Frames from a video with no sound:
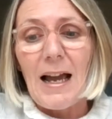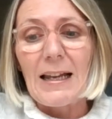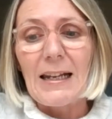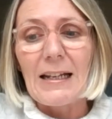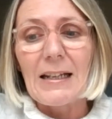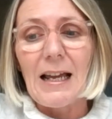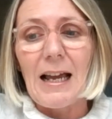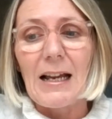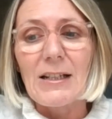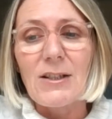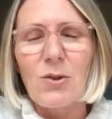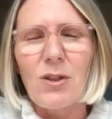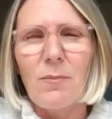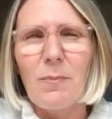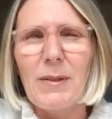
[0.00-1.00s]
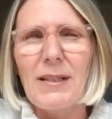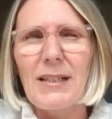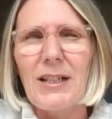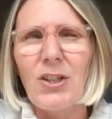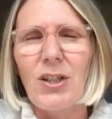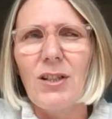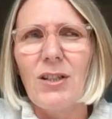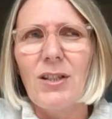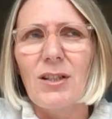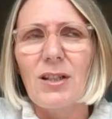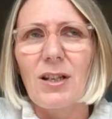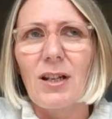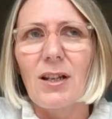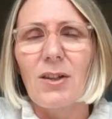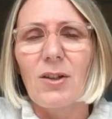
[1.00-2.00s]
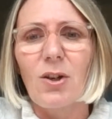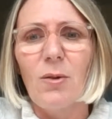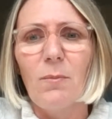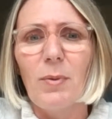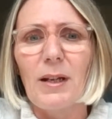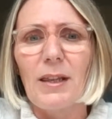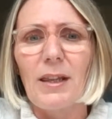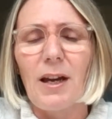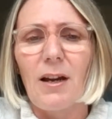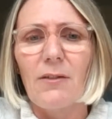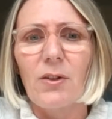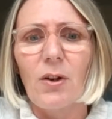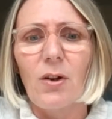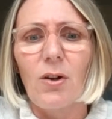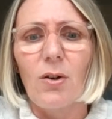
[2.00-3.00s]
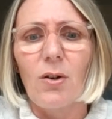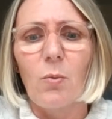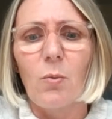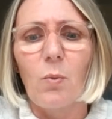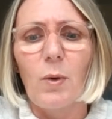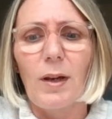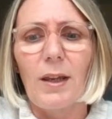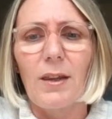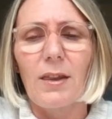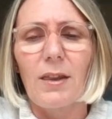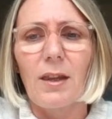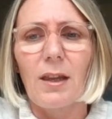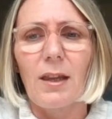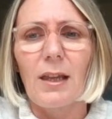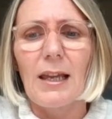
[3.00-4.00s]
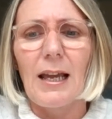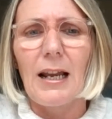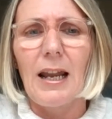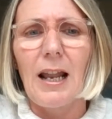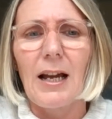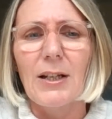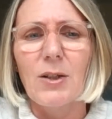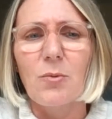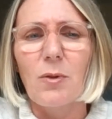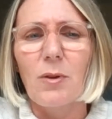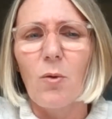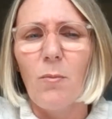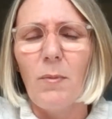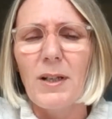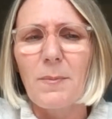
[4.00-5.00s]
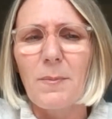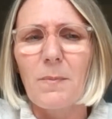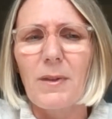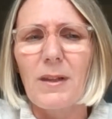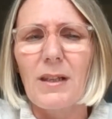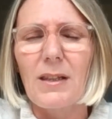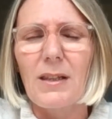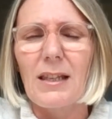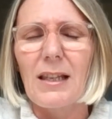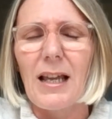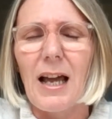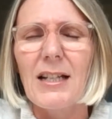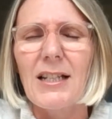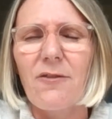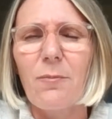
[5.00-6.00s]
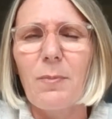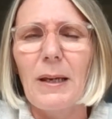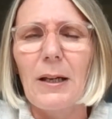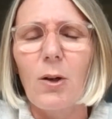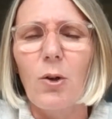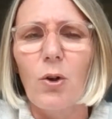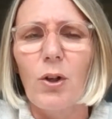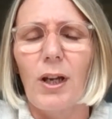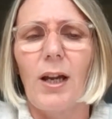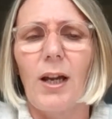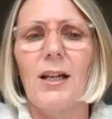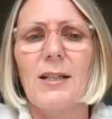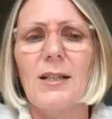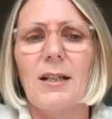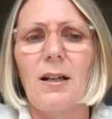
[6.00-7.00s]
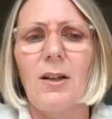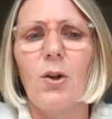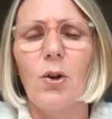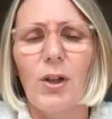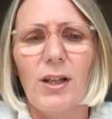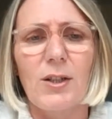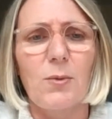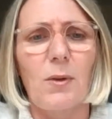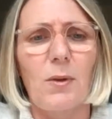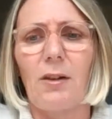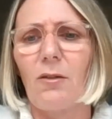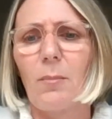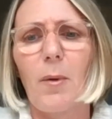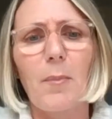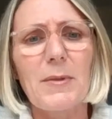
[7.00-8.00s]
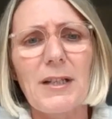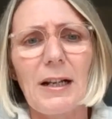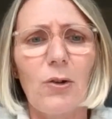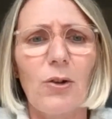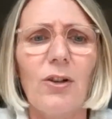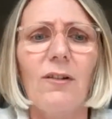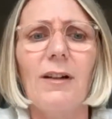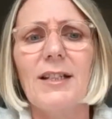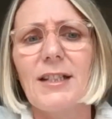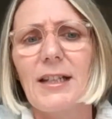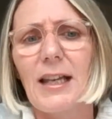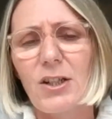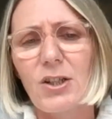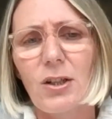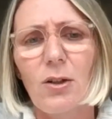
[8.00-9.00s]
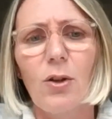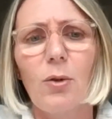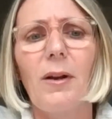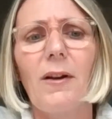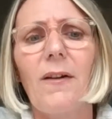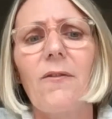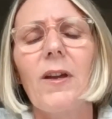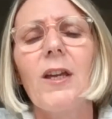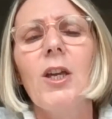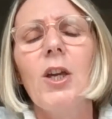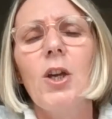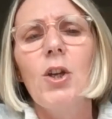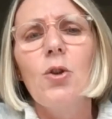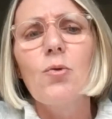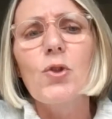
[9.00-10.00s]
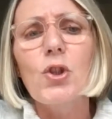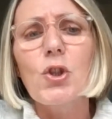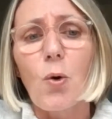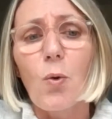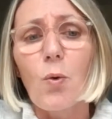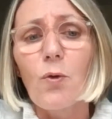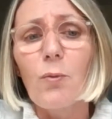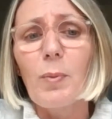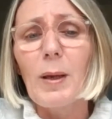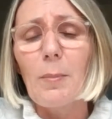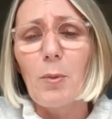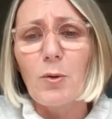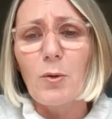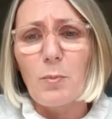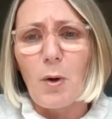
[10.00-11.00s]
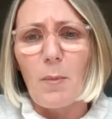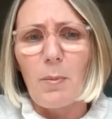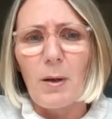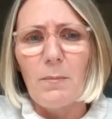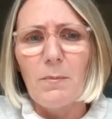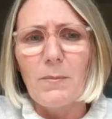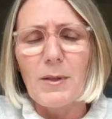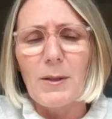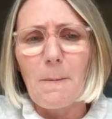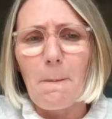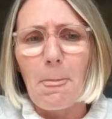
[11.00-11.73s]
And I sort of positioned the company that I've got with aligned with almost the idea of being a lawyer is lawyers, whether you're a property lawyer, a litigation lawyer, you solve people's problems.